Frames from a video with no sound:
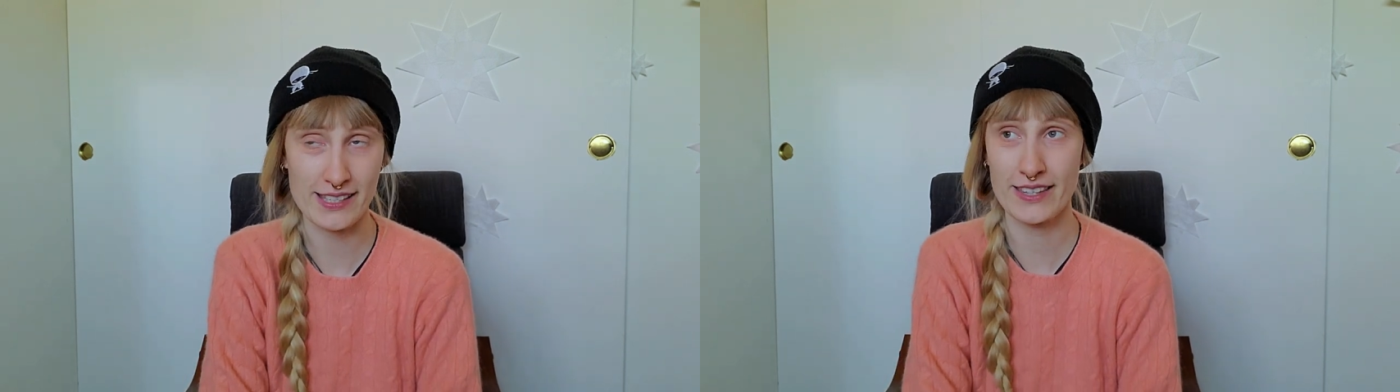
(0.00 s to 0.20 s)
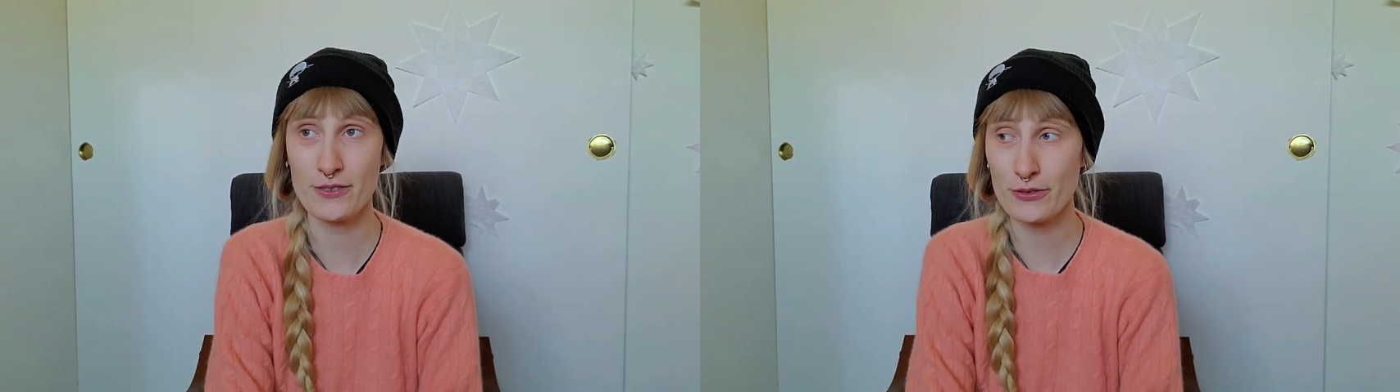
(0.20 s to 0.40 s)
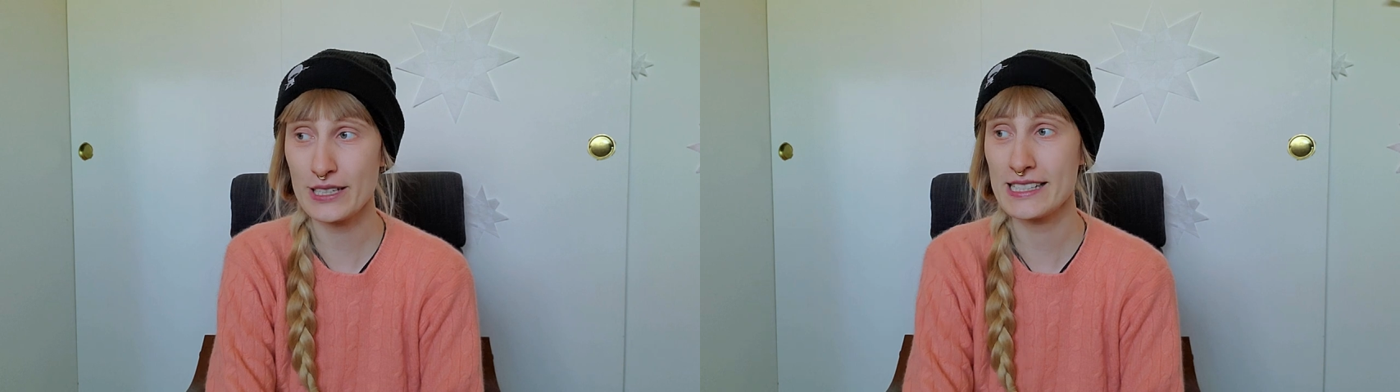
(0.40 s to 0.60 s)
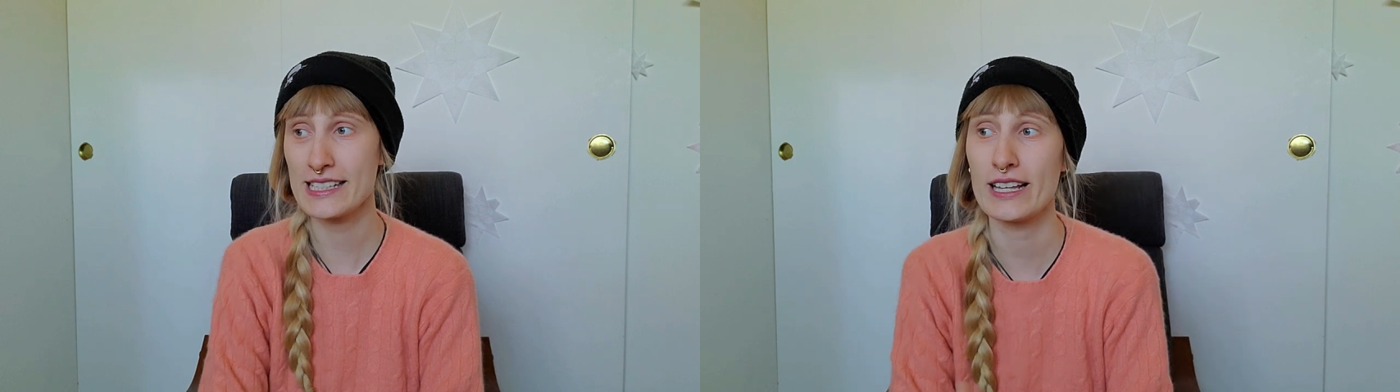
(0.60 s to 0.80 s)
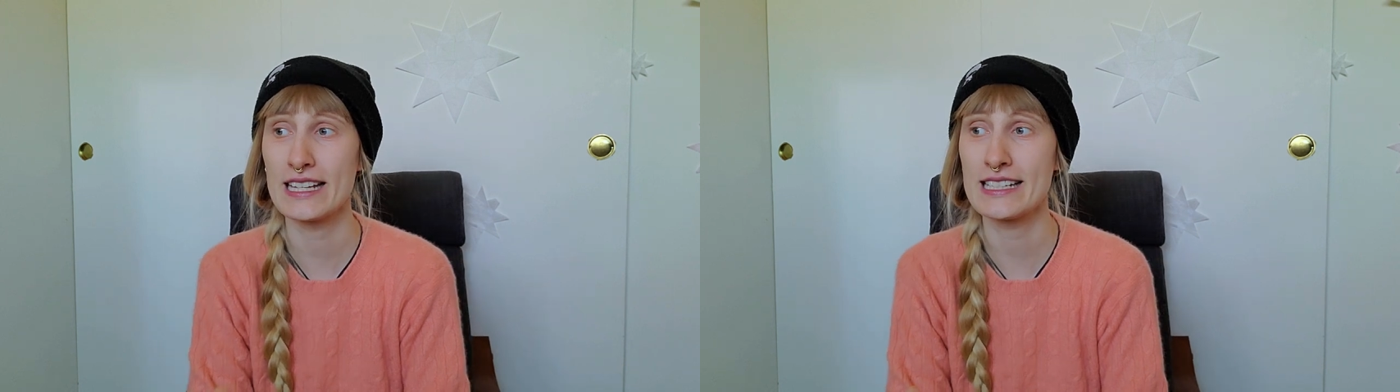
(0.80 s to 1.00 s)
The difference
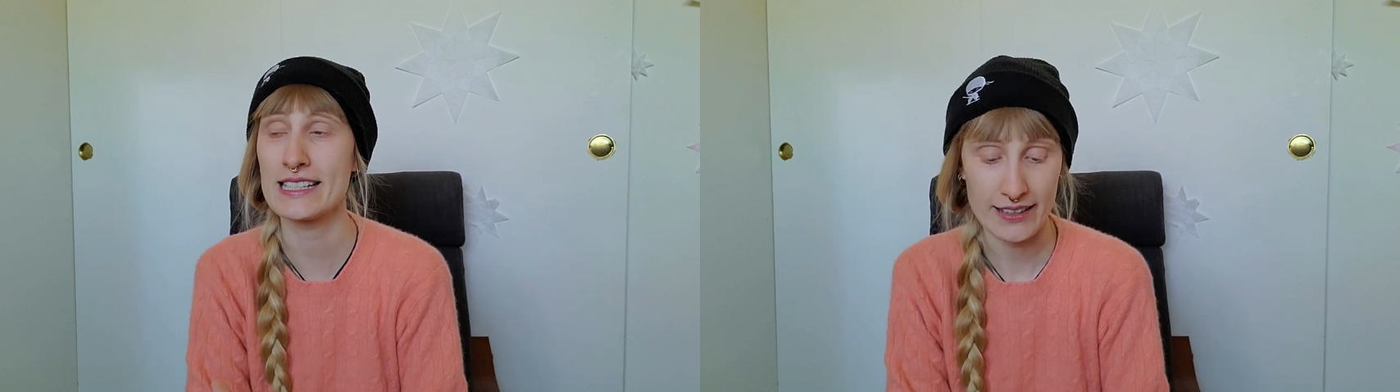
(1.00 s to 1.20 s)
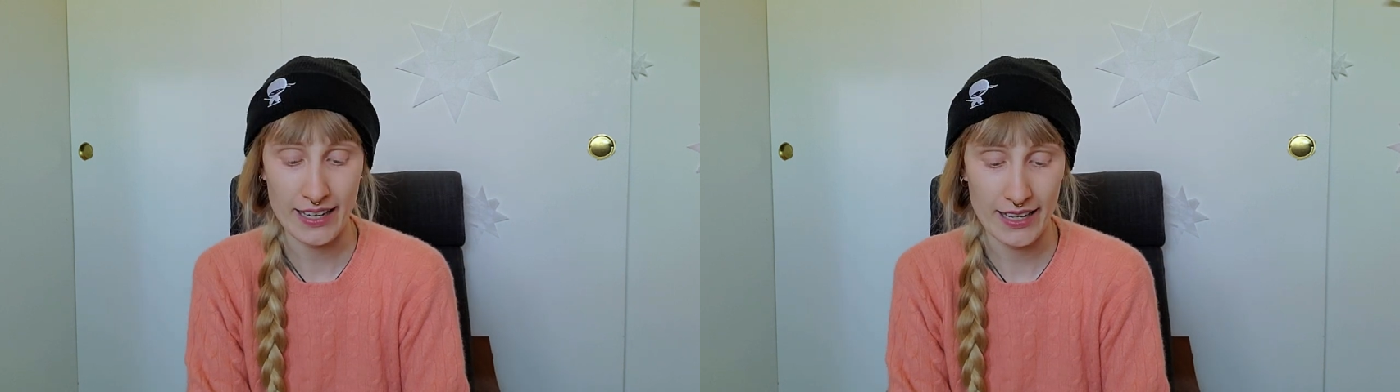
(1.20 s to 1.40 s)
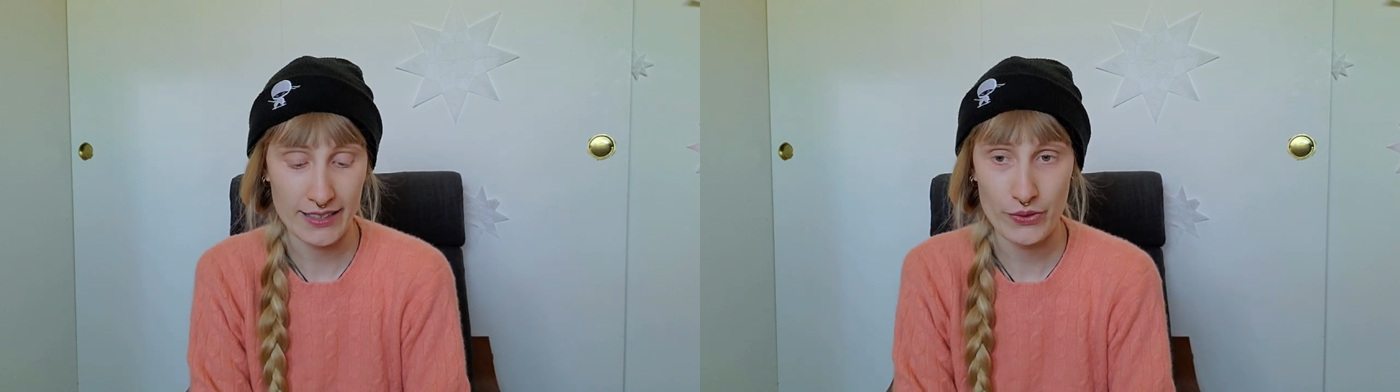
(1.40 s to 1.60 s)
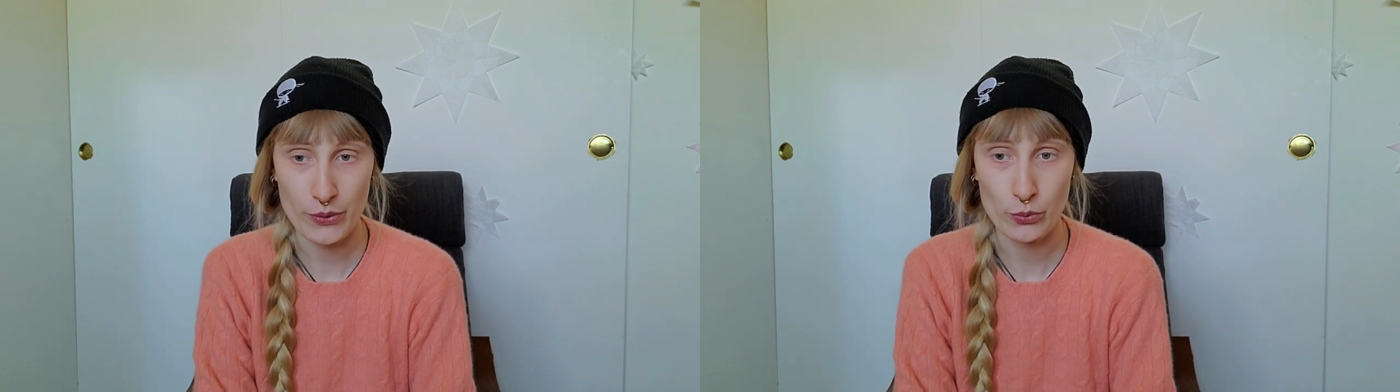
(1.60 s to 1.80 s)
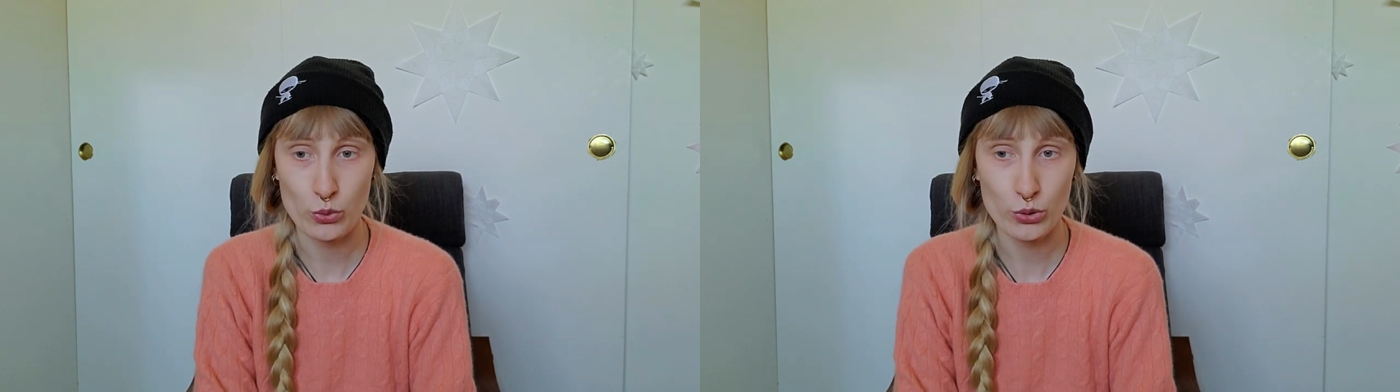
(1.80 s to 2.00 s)
is that
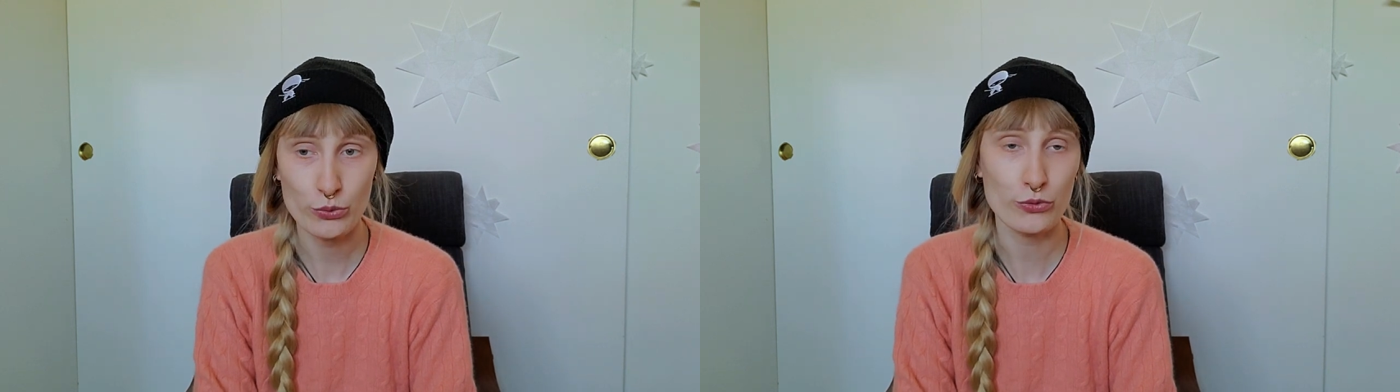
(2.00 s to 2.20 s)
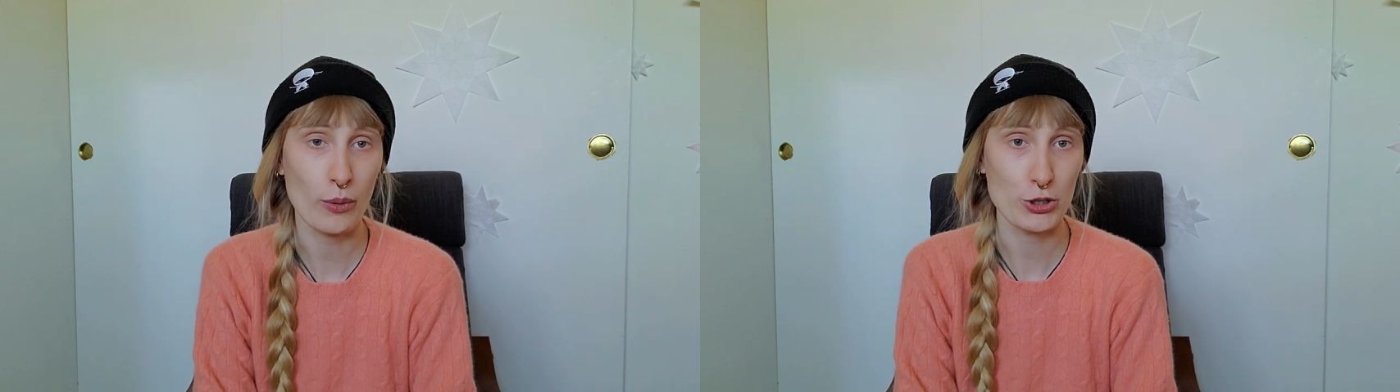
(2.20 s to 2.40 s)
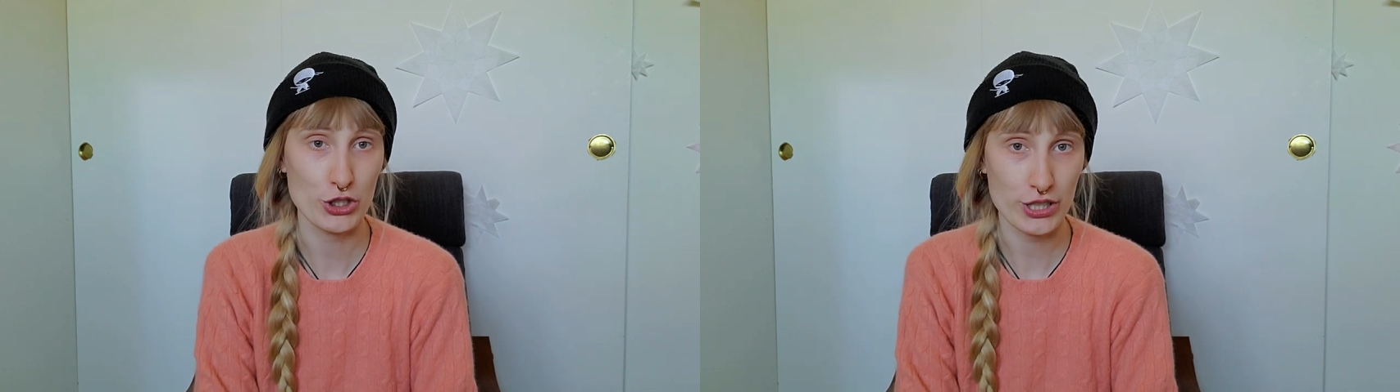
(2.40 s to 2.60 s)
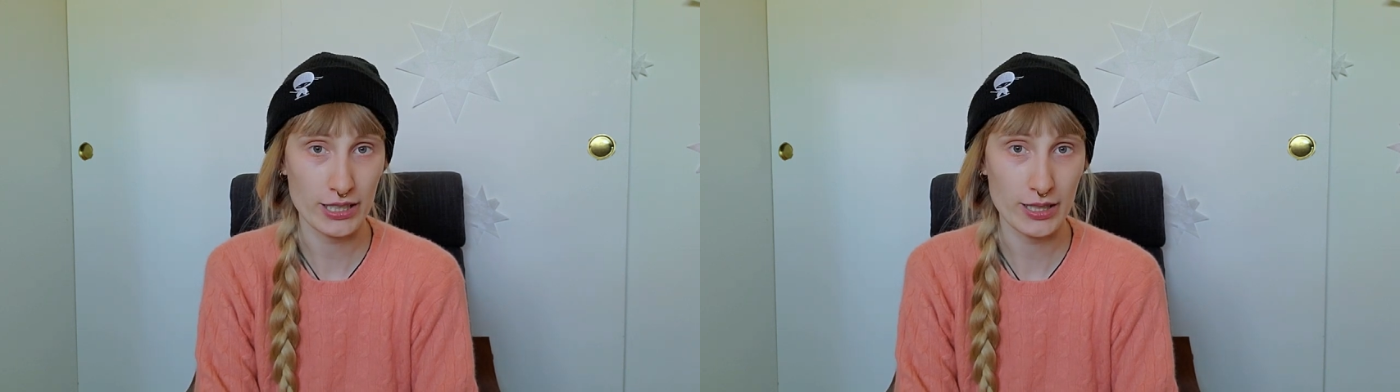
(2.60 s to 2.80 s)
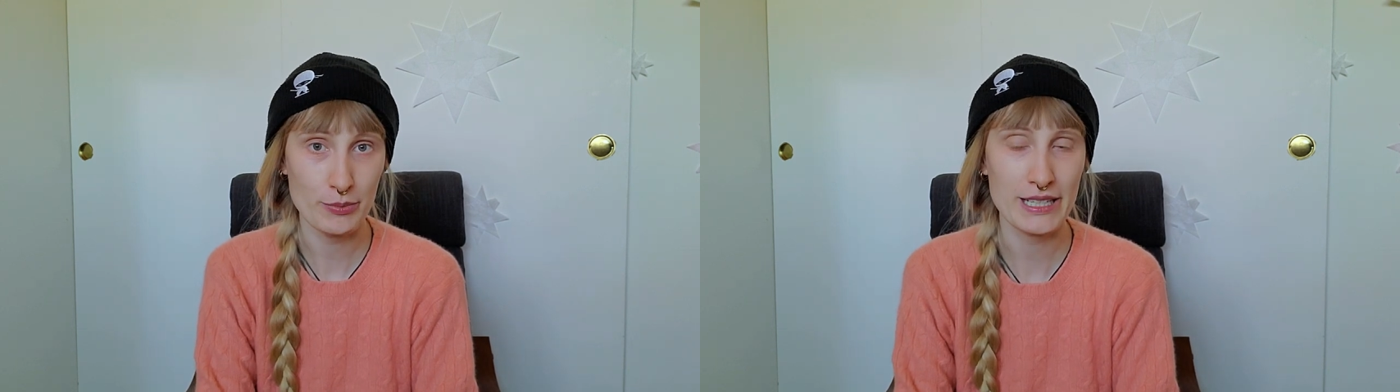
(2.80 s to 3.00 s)
the wool from a sheep,